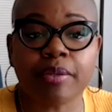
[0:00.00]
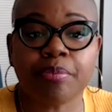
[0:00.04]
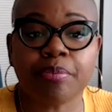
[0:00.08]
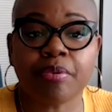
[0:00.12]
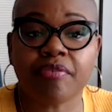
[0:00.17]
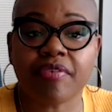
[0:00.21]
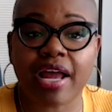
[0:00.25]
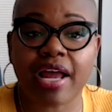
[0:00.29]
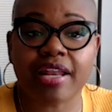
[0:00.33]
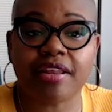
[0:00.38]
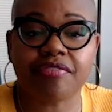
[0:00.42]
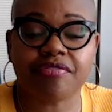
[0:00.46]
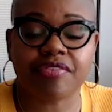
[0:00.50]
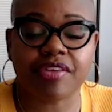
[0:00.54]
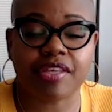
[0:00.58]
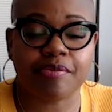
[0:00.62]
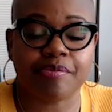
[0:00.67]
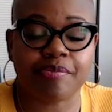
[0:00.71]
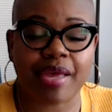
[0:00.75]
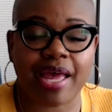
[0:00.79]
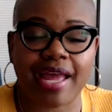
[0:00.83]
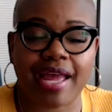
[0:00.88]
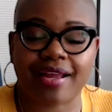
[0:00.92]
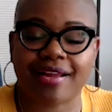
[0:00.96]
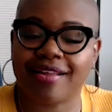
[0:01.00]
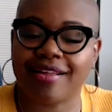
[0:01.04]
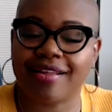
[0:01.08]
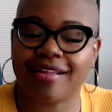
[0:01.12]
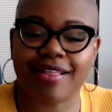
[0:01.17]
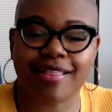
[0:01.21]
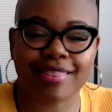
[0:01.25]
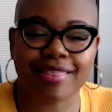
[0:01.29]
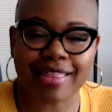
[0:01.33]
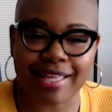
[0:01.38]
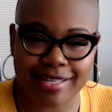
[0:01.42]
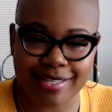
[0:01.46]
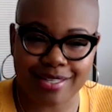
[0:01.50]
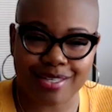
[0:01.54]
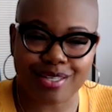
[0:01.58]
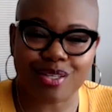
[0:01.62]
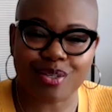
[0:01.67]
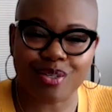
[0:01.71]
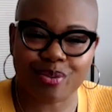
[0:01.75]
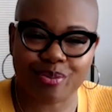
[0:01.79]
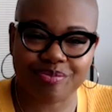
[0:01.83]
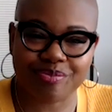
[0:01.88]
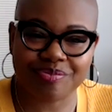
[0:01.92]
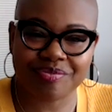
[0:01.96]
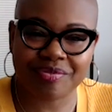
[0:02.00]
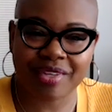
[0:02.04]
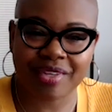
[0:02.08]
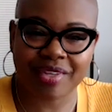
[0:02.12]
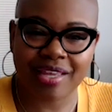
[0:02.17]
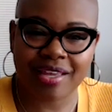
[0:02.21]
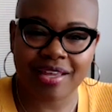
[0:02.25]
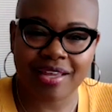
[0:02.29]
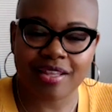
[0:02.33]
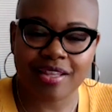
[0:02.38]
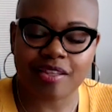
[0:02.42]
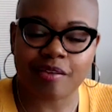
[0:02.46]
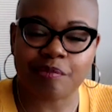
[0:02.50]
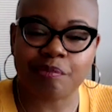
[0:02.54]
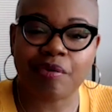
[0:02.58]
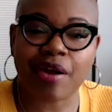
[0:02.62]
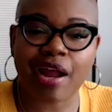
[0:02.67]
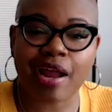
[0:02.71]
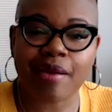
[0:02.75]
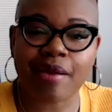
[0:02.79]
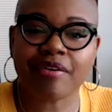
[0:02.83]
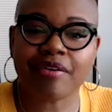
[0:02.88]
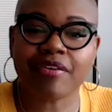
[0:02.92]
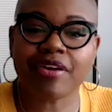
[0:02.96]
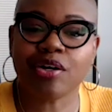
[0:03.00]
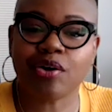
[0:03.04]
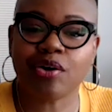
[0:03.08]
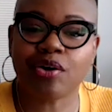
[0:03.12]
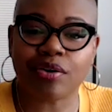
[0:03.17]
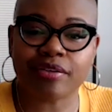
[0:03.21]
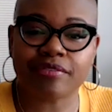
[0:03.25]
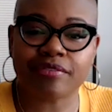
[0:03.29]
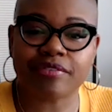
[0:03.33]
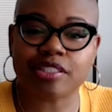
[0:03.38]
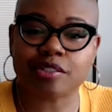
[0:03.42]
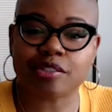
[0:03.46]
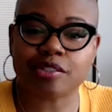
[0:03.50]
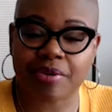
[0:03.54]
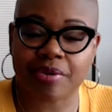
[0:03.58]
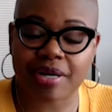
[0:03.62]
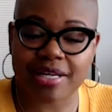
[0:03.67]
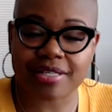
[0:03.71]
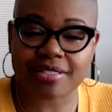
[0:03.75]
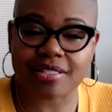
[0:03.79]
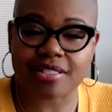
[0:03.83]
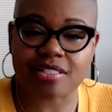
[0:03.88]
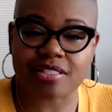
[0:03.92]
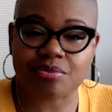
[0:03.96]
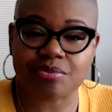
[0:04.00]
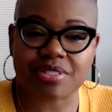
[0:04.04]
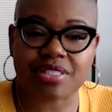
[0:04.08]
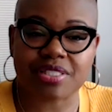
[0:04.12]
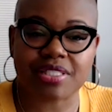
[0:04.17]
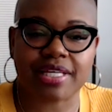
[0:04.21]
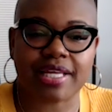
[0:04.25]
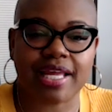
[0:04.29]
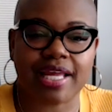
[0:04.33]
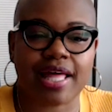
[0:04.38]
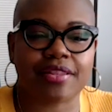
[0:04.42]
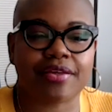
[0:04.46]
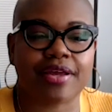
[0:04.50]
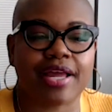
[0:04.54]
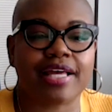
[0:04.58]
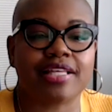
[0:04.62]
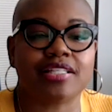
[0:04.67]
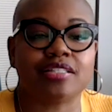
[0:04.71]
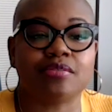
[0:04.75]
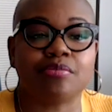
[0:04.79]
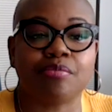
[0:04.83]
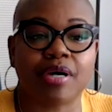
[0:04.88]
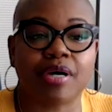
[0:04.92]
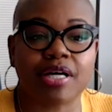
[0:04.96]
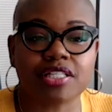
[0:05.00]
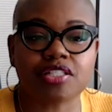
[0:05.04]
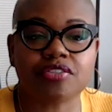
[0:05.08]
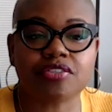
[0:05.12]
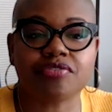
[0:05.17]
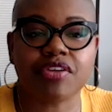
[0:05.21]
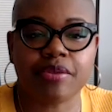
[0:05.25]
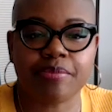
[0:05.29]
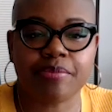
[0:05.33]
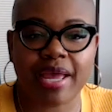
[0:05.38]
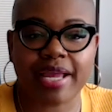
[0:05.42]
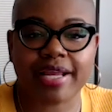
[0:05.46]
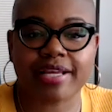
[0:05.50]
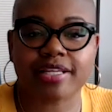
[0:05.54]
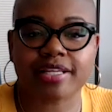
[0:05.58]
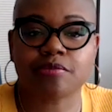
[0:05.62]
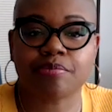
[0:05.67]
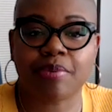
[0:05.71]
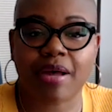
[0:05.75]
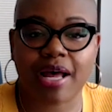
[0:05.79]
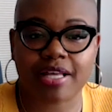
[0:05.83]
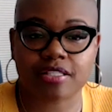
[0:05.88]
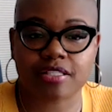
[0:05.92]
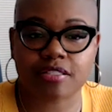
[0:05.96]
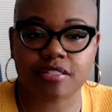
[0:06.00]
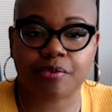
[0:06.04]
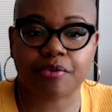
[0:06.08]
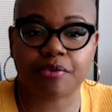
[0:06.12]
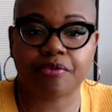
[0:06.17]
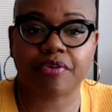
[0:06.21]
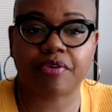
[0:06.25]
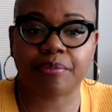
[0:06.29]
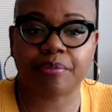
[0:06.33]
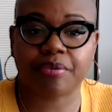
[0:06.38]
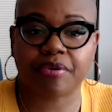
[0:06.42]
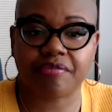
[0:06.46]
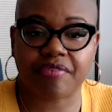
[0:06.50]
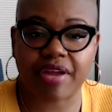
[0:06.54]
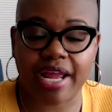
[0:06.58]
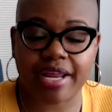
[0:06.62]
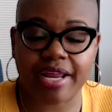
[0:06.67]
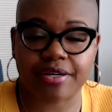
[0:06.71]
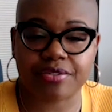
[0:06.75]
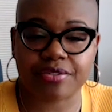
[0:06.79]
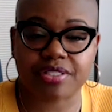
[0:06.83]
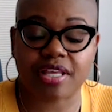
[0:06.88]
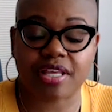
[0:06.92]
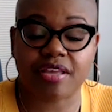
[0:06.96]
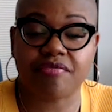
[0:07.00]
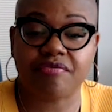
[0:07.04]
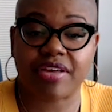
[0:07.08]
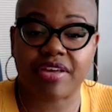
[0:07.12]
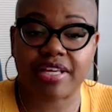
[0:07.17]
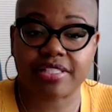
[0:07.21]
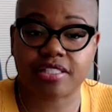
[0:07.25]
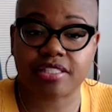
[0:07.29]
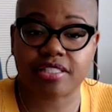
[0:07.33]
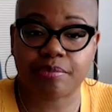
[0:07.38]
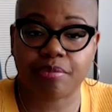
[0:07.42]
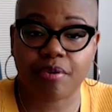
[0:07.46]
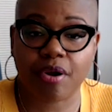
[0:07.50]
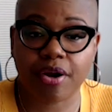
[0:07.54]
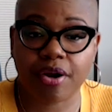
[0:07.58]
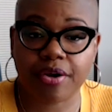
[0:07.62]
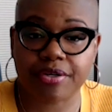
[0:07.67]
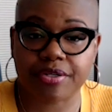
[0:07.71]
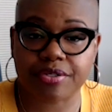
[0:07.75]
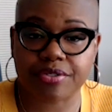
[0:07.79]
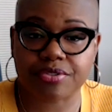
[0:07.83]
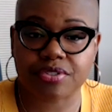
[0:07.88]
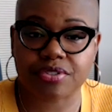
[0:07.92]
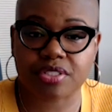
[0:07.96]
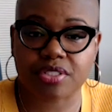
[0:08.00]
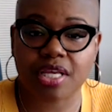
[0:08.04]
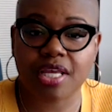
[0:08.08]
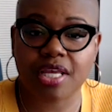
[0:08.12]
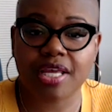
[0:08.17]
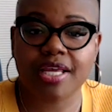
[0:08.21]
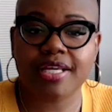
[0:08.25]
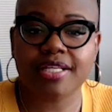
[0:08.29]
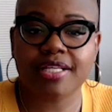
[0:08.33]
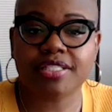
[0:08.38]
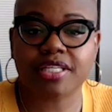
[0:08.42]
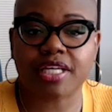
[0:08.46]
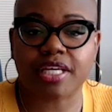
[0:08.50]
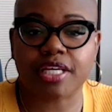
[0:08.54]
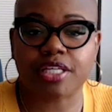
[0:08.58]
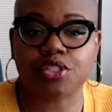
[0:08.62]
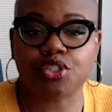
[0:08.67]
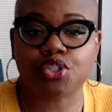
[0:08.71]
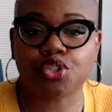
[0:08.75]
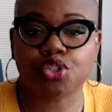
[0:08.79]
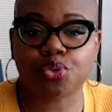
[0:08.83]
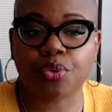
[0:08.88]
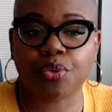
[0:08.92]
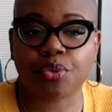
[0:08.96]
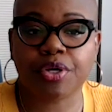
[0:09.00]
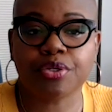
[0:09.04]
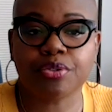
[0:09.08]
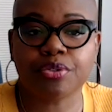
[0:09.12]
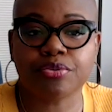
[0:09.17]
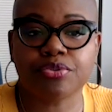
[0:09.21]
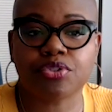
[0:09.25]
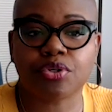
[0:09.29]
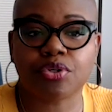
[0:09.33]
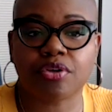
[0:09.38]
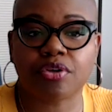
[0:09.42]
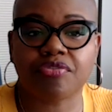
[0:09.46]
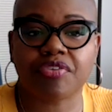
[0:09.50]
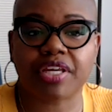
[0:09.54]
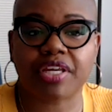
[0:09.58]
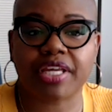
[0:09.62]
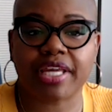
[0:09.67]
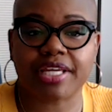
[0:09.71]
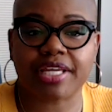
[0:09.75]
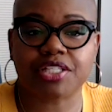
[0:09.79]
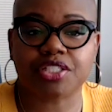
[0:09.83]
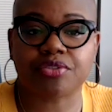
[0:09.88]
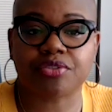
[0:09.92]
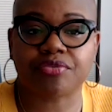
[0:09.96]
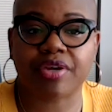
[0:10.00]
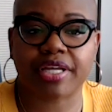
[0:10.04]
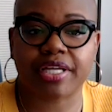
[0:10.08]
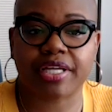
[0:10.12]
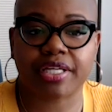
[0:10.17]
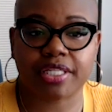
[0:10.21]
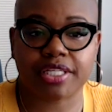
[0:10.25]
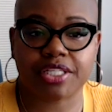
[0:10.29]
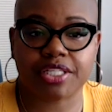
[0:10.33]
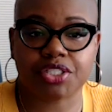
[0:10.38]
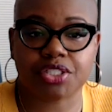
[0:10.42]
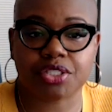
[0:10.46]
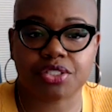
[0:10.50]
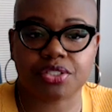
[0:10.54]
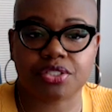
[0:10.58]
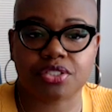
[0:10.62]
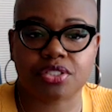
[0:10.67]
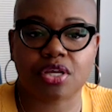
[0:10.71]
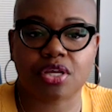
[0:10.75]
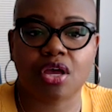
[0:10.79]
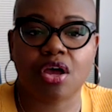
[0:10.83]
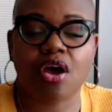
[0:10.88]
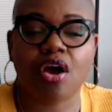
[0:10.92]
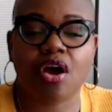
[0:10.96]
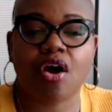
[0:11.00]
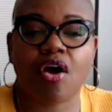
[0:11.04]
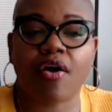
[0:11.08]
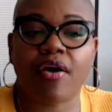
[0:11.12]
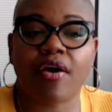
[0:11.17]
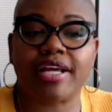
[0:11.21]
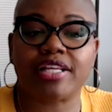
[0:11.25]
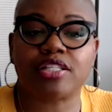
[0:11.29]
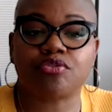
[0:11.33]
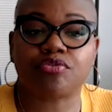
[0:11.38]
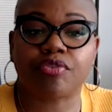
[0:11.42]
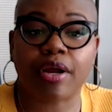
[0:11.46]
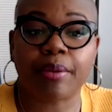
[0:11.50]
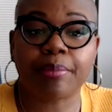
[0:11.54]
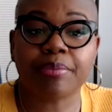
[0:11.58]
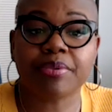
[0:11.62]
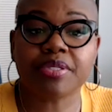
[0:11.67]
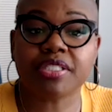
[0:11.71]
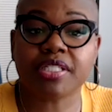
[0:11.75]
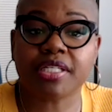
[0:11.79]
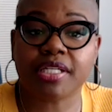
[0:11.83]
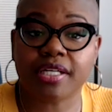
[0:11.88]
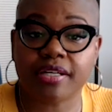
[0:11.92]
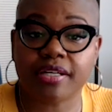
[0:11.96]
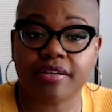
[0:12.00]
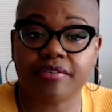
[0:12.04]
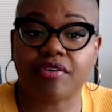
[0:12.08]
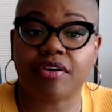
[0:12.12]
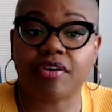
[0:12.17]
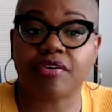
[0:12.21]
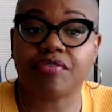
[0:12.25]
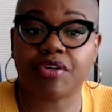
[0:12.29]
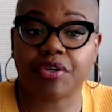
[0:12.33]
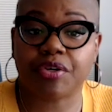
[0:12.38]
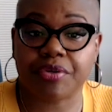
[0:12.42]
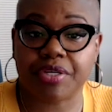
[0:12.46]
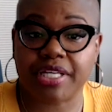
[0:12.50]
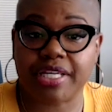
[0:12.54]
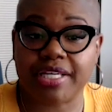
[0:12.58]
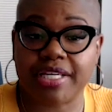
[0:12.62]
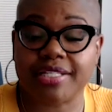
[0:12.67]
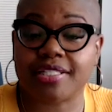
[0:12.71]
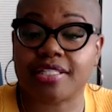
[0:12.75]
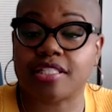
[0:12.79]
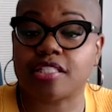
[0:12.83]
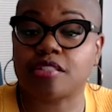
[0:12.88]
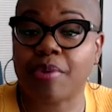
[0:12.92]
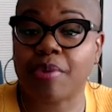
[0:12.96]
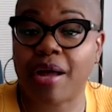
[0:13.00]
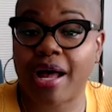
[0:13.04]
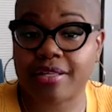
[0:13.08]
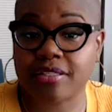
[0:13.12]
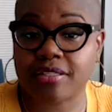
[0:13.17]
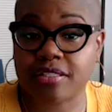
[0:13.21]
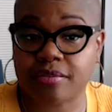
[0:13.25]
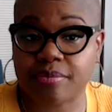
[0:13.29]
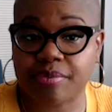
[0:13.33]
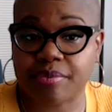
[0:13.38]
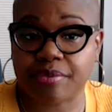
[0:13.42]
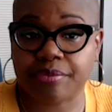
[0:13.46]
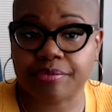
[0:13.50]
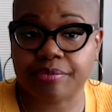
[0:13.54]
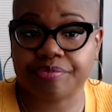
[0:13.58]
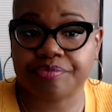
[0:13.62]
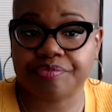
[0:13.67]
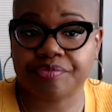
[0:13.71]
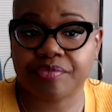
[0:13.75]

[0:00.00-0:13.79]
provided feedback, thank you. The primary goal of this process was to gather as much feedback as possible from providers and vested partners to ensure new certification regulations are as representative of your needs as possible.